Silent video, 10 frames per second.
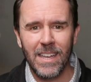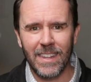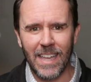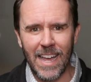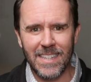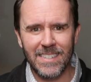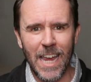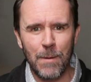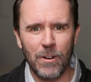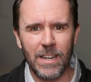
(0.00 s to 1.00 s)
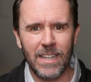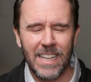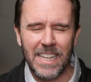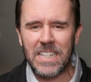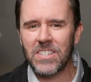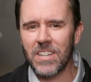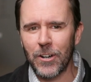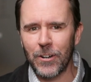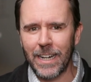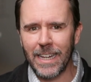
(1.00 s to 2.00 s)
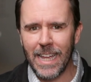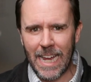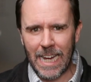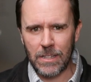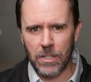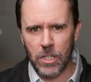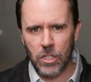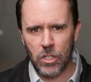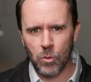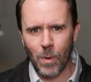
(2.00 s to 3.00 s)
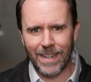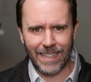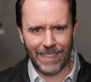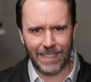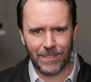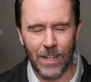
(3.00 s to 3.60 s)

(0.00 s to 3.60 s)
the guy is stammering and stuttering and sweating.